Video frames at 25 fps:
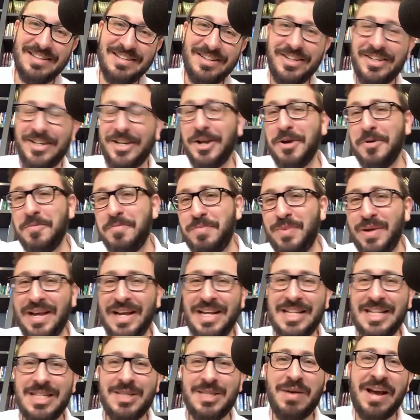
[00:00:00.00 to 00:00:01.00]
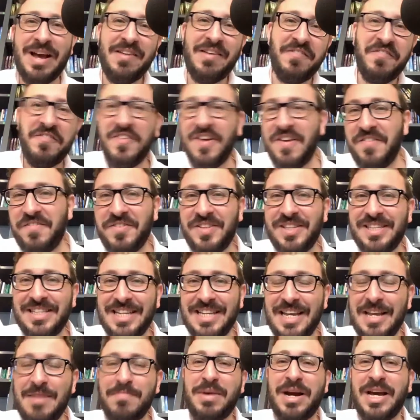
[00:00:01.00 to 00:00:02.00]
cubits by
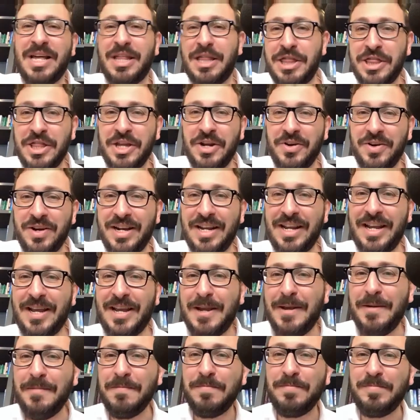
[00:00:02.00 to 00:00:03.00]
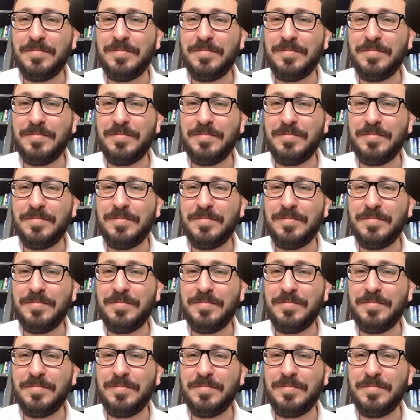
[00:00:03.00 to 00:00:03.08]
fifty by thirty.